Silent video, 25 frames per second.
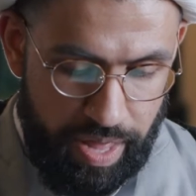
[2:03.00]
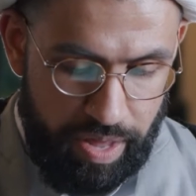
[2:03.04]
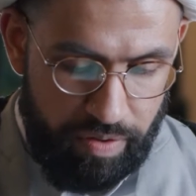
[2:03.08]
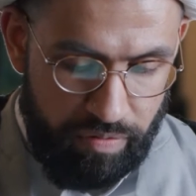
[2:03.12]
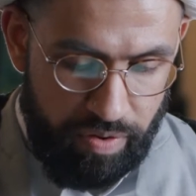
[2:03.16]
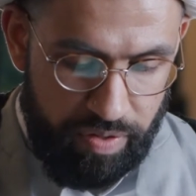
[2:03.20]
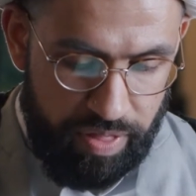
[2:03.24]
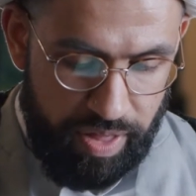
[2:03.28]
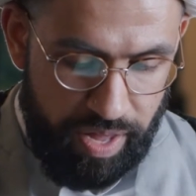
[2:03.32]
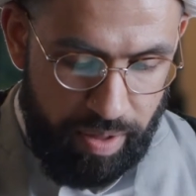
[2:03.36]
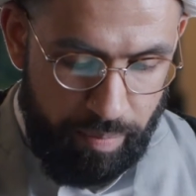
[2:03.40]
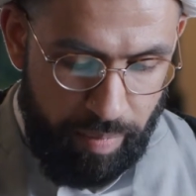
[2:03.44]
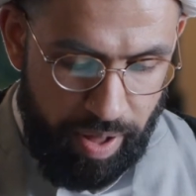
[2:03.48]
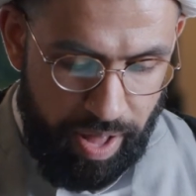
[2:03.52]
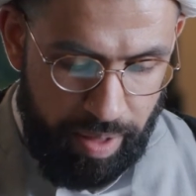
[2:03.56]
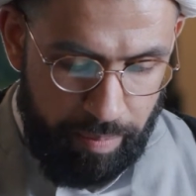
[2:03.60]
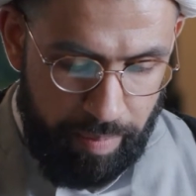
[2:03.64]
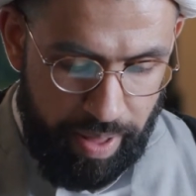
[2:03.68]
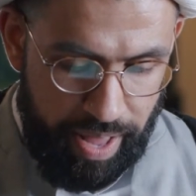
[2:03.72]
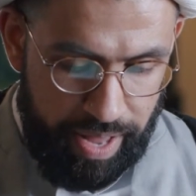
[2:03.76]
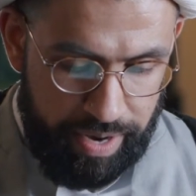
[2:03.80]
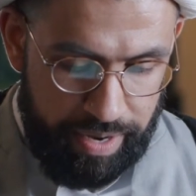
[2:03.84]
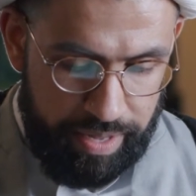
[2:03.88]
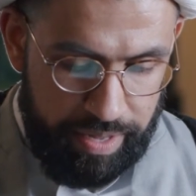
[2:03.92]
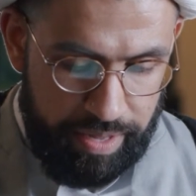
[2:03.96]
For the Imam
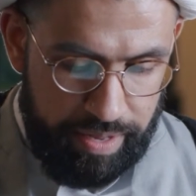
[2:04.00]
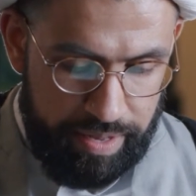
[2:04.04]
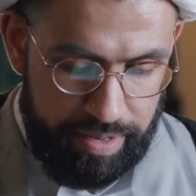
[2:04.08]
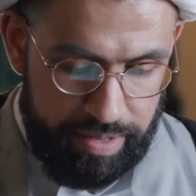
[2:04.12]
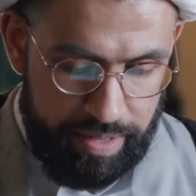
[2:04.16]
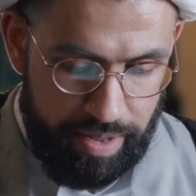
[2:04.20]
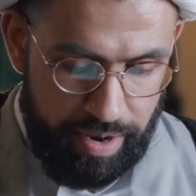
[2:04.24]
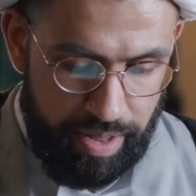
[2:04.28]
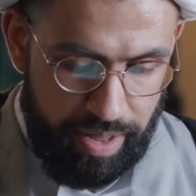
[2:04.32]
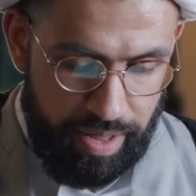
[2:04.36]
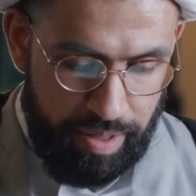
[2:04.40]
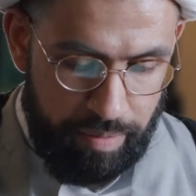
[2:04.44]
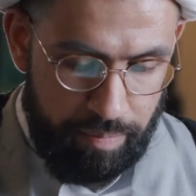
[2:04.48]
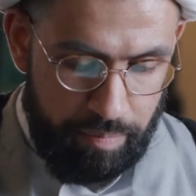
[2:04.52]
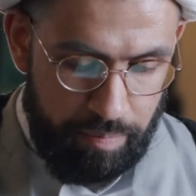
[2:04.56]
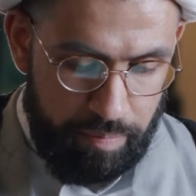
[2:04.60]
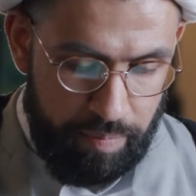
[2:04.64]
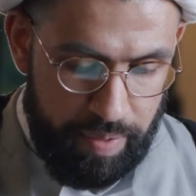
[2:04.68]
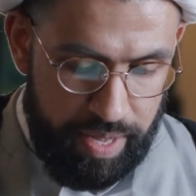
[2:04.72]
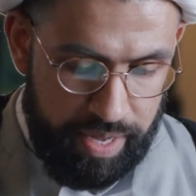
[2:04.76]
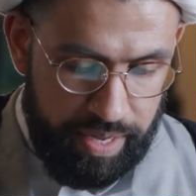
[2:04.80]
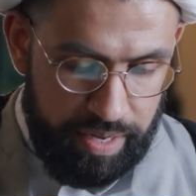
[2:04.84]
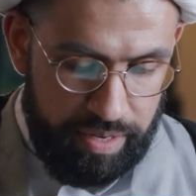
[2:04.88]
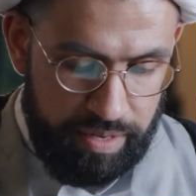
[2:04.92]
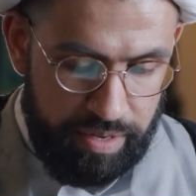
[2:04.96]
alayhi salam,
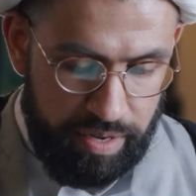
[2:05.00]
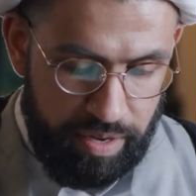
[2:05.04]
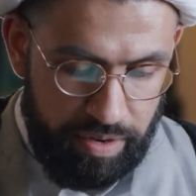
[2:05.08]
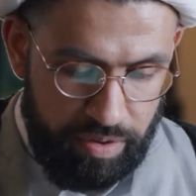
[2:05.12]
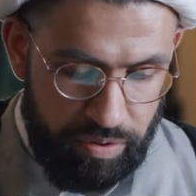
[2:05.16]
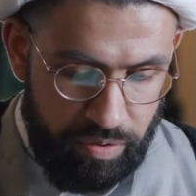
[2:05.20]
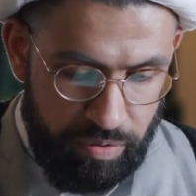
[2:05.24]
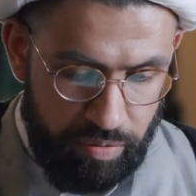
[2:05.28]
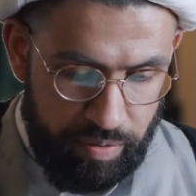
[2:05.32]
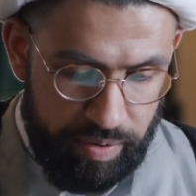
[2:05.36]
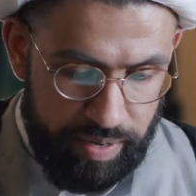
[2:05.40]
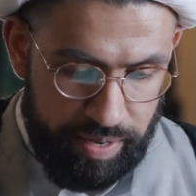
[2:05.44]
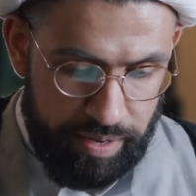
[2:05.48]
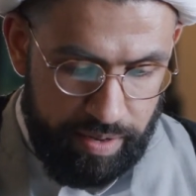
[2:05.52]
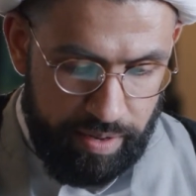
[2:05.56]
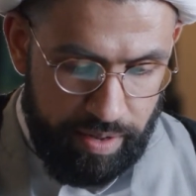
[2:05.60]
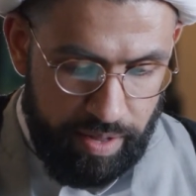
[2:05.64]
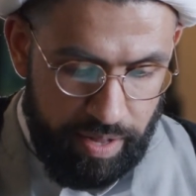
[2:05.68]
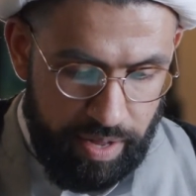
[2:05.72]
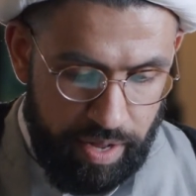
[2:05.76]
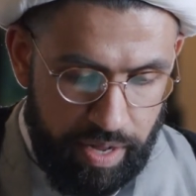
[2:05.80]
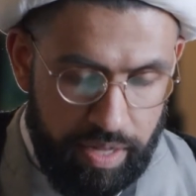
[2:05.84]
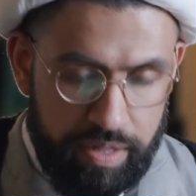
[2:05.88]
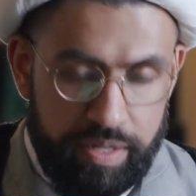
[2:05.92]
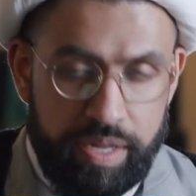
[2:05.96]
he continues
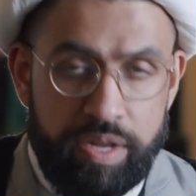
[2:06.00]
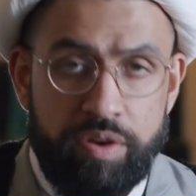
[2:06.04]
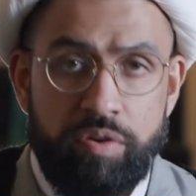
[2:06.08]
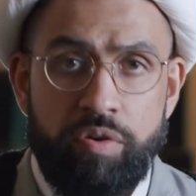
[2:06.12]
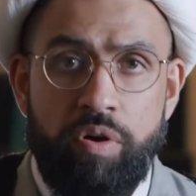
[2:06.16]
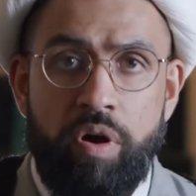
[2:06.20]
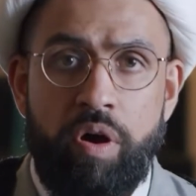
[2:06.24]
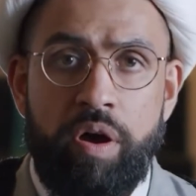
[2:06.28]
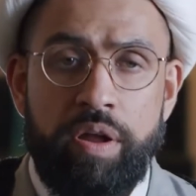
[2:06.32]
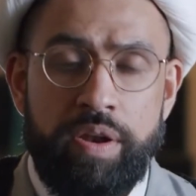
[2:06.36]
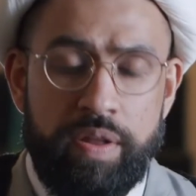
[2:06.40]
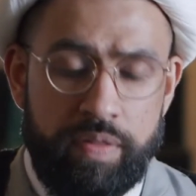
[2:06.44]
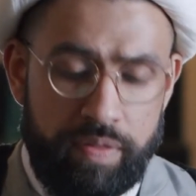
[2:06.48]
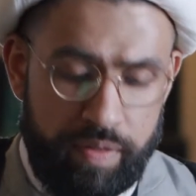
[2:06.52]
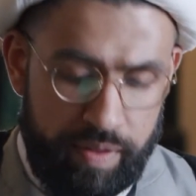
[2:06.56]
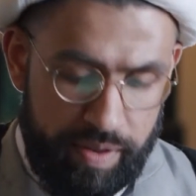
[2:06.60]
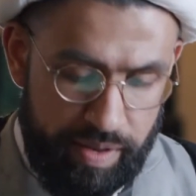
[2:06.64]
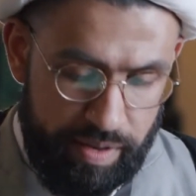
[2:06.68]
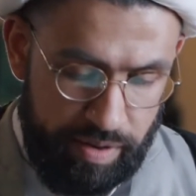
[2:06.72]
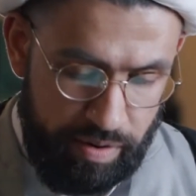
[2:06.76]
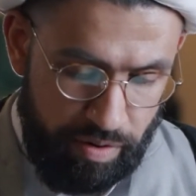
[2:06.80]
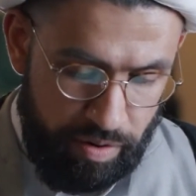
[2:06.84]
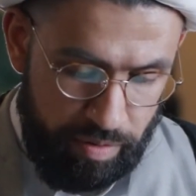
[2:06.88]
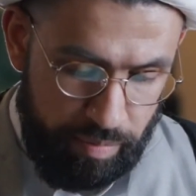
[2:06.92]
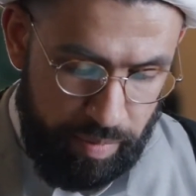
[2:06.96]
later on in this
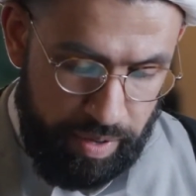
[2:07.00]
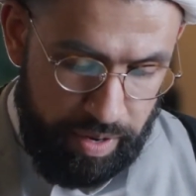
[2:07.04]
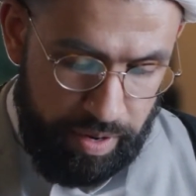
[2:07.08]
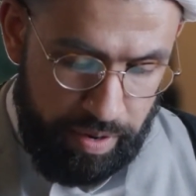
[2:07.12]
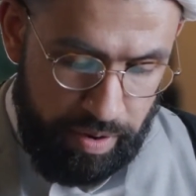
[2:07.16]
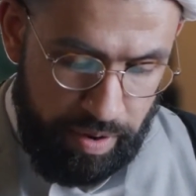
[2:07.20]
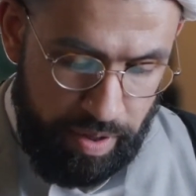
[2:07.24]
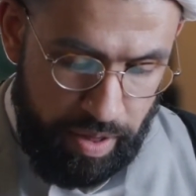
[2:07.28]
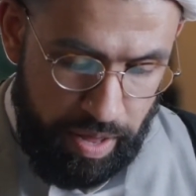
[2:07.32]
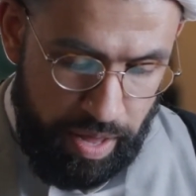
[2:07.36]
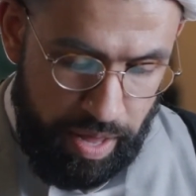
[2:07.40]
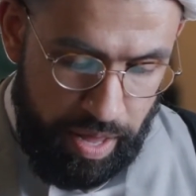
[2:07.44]
sermon